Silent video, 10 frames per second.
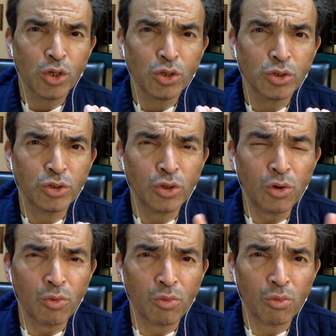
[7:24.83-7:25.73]

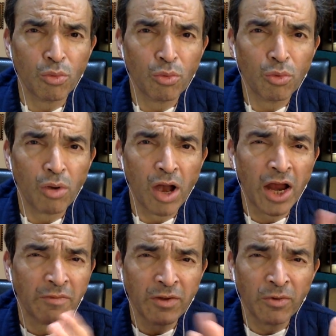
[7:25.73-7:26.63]
So
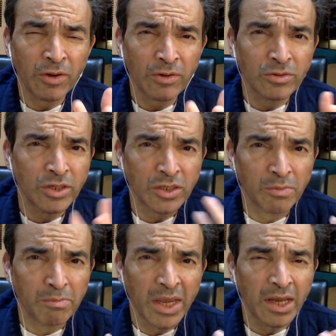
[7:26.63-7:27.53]
are we going to
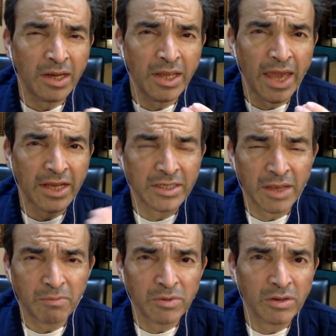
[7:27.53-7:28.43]
just meekly
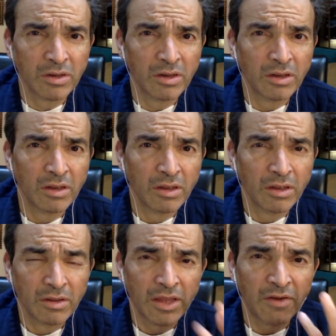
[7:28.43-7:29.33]
accept
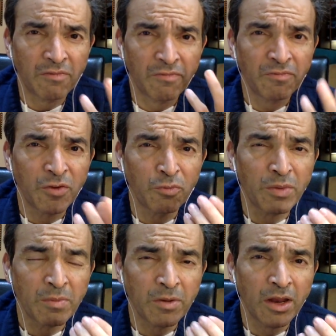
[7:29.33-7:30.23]
that few
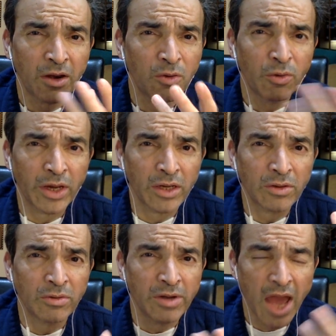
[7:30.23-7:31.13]
people are going
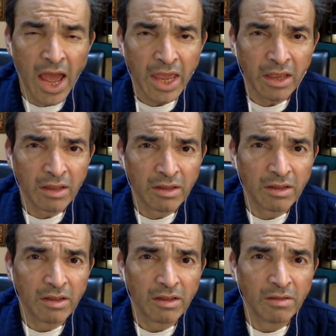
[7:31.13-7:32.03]
to die
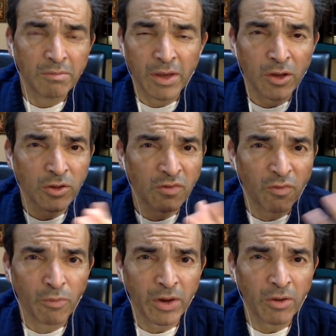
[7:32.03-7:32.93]
because of
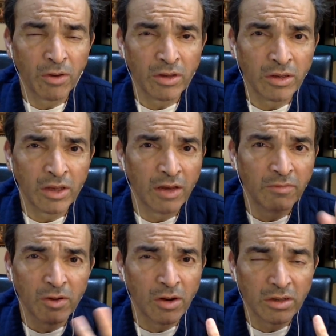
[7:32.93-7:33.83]
Omicron? Can
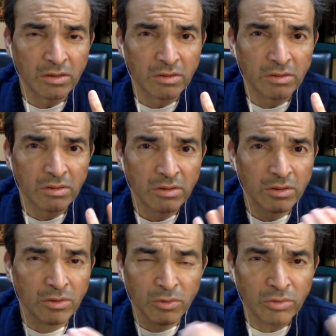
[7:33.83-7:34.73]
we not
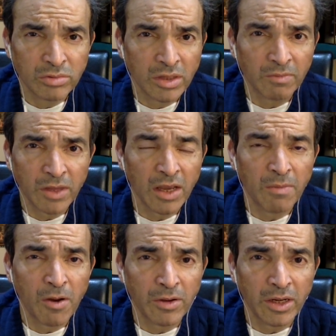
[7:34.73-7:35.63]
do something
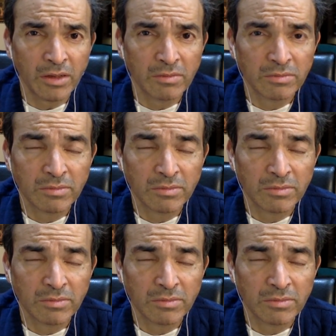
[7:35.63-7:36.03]
about it?